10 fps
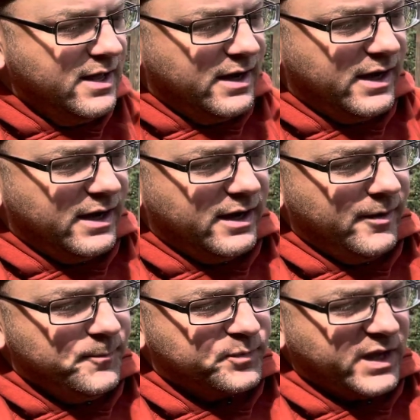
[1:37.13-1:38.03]

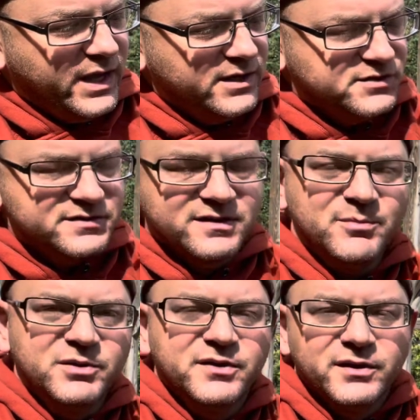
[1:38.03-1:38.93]
and just a
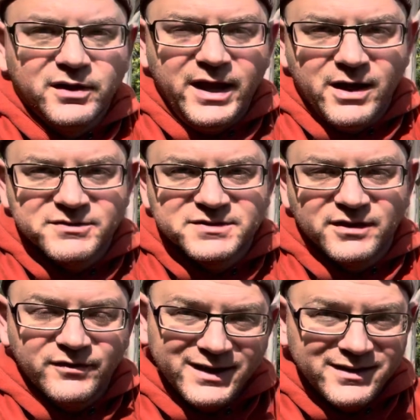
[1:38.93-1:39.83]
couple of the layout
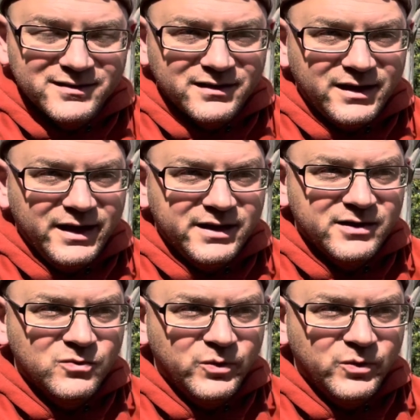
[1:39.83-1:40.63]
stuff I didn't like